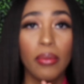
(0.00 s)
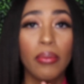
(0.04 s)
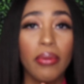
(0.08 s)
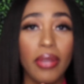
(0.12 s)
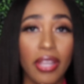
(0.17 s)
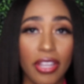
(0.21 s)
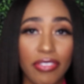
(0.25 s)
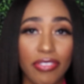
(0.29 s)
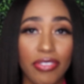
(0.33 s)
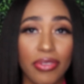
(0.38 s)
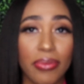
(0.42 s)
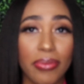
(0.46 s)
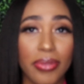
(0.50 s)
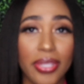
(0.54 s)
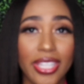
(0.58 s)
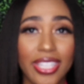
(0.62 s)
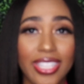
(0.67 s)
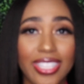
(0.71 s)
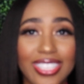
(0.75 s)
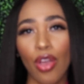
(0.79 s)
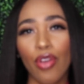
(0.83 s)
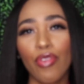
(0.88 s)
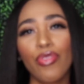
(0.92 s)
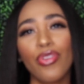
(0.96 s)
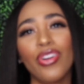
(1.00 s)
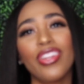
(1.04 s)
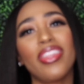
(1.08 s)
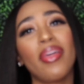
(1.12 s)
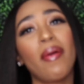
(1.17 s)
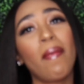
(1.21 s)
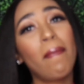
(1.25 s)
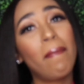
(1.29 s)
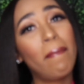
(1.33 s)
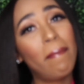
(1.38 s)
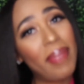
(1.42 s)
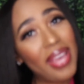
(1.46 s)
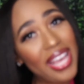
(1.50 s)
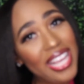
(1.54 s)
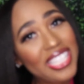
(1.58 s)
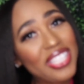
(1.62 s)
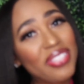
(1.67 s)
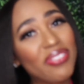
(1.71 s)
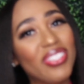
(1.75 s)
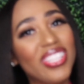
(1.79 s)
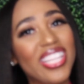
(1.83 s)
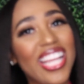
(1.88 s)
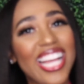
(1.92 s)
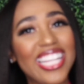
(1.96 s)
Pray for me. For the
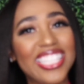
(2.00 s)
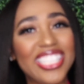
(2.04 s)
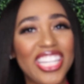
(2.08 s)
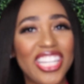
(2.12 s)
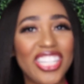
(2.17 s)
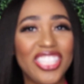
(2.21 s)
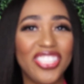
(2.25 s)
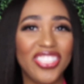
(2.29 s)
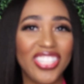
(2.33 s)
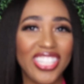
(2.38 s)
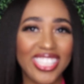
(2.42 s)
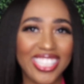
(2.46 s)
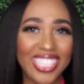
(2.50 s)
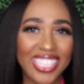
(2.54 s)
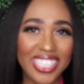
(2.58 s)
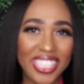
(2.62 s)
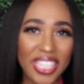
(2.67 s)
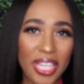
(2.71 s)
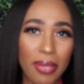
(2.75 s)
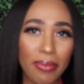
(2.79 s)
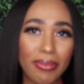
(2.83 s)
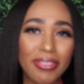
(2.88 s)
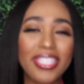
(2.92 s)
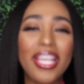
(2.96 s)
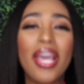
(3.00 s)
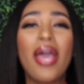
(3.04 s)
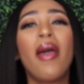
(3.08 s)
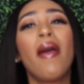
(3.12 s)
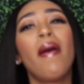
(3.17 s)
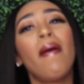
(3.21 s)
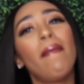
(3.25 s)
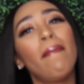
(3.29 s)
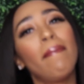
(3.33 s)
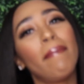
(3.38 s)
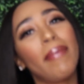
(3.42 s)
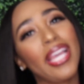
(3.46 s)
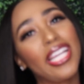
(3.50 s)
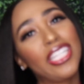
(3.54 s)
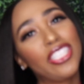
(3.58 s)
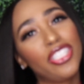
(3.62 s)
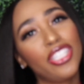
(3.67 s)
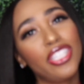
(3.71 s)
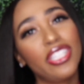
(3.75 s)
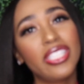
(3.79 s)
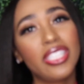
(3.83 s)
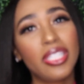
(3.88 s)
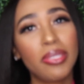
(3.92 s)
best relaxed hair tricks and tips, make sure you